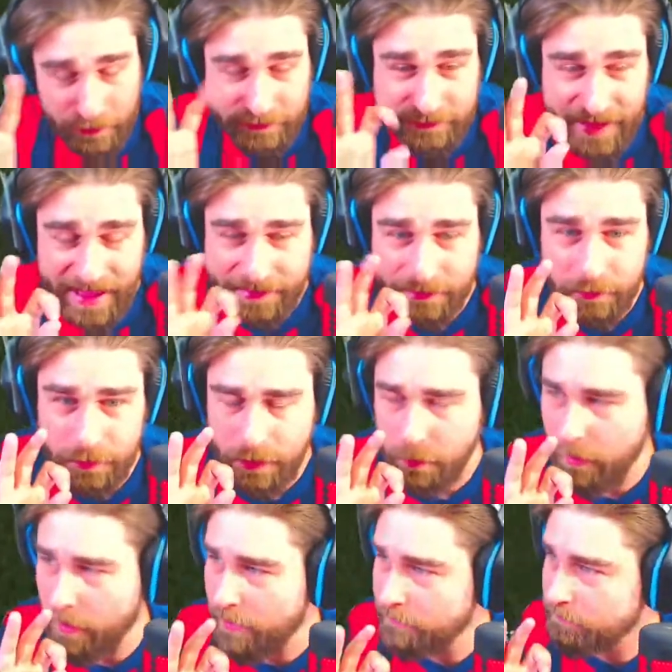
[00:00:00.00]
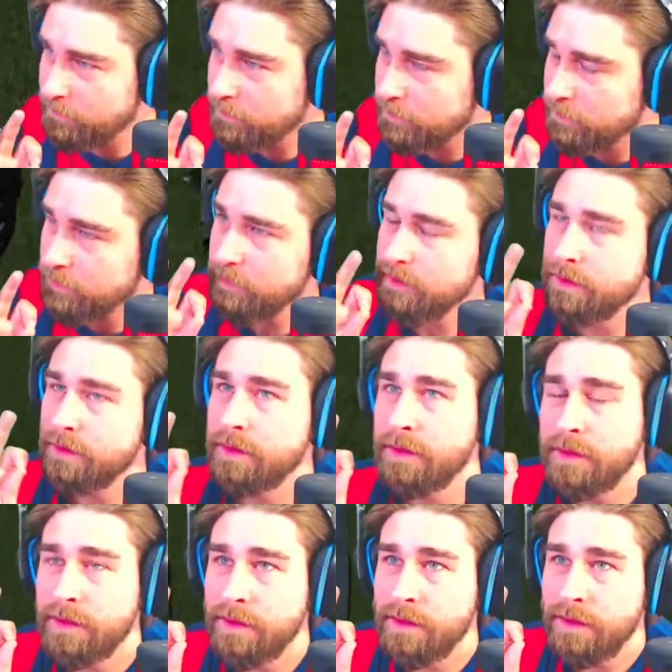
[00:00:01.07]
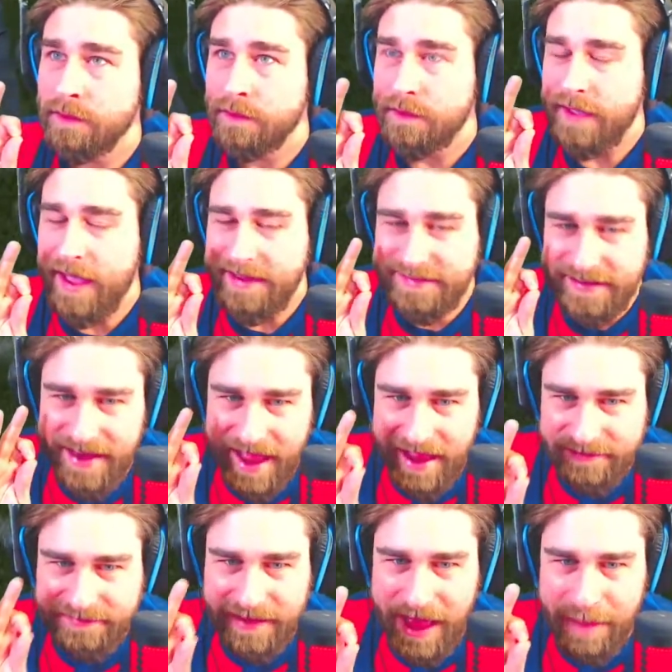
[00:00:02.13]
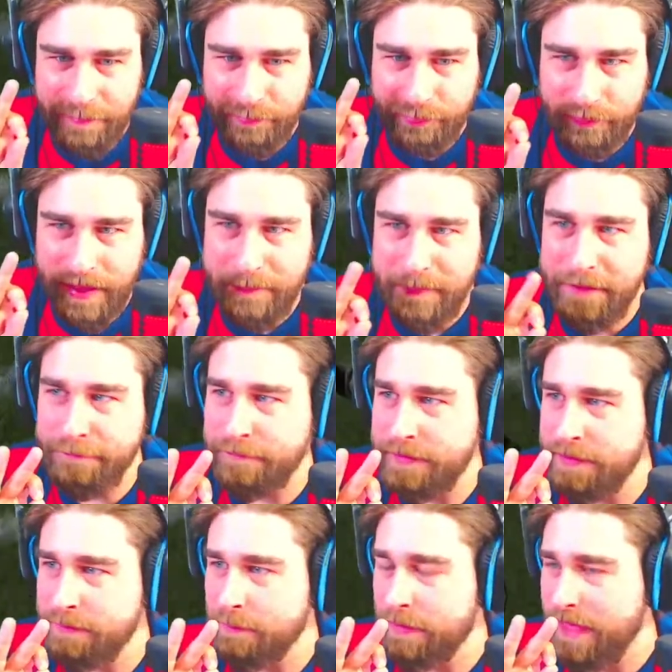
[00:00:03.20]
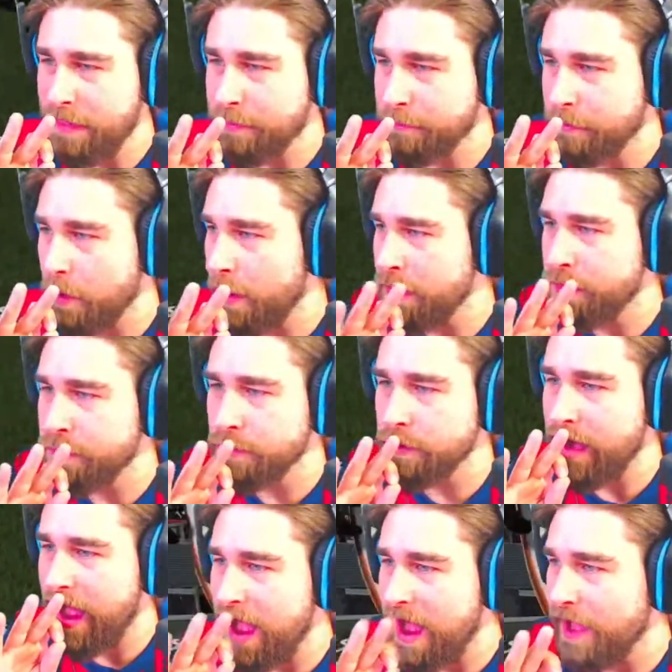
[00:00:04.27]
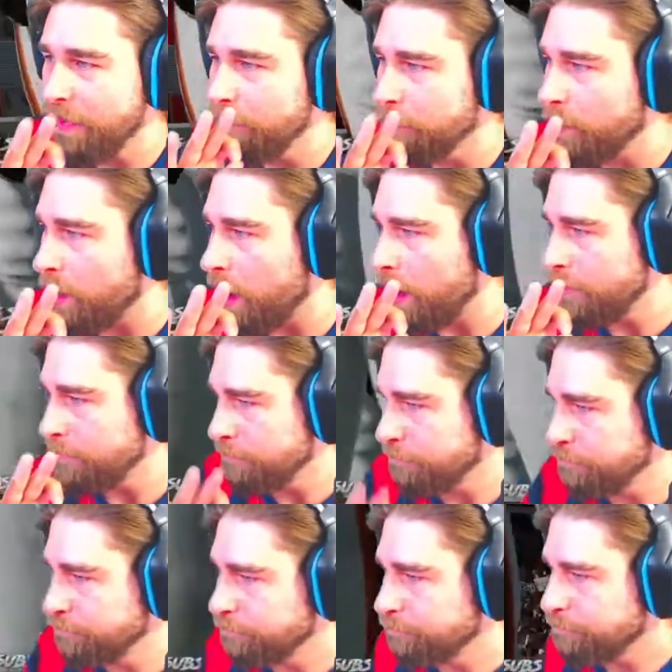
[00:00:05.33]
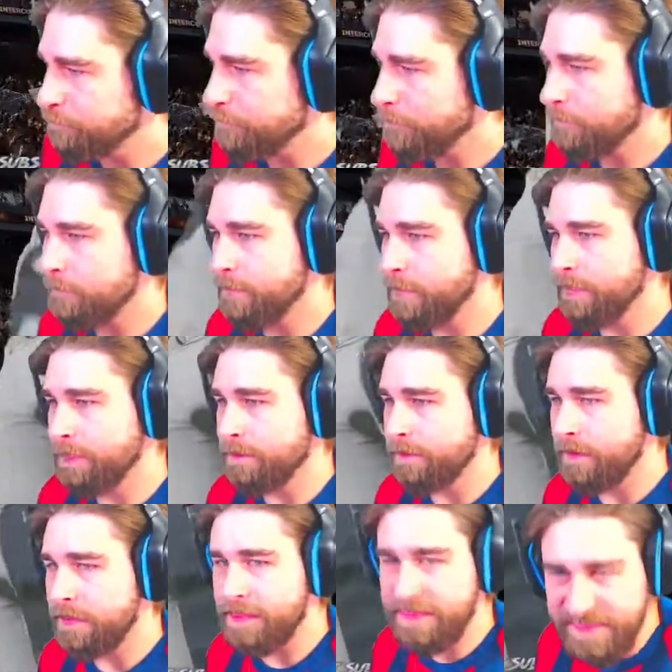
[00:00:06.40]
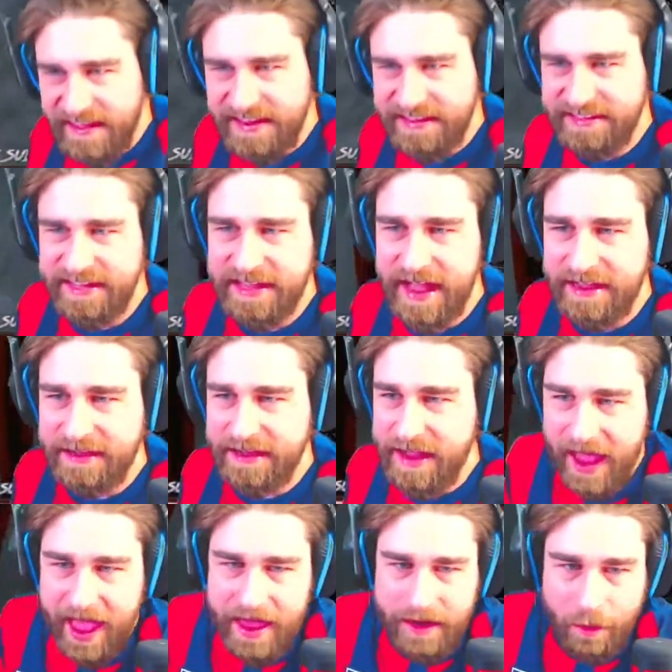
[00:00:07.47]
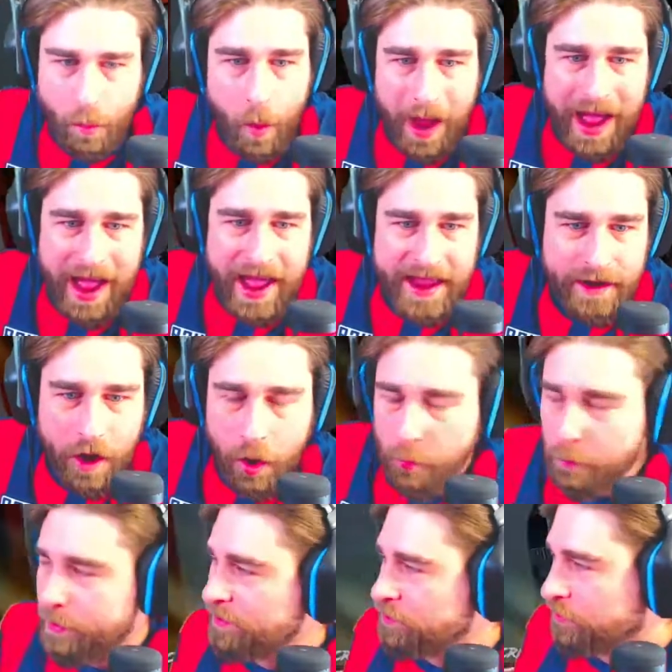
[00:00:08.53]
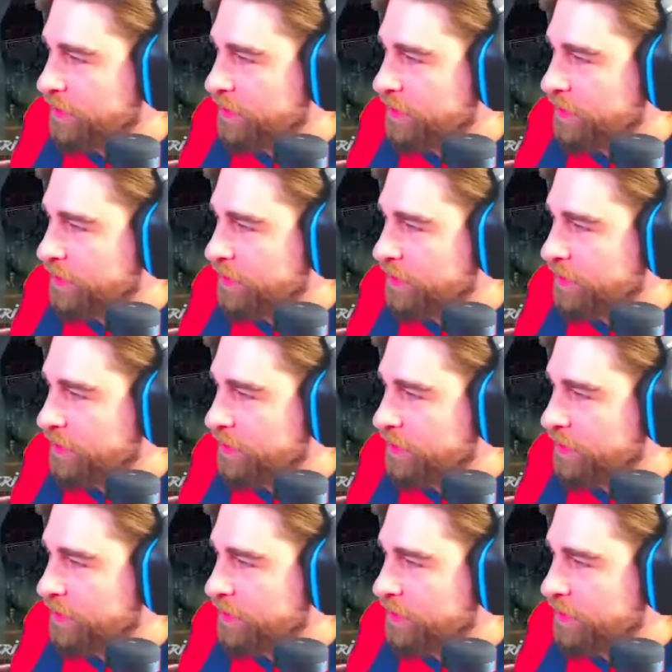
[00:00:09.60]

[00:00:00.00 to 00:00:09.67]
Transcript: exactly what it was. I did not stop, plant my feet on that throw. I threw on the run. Thinking I, I had a wide open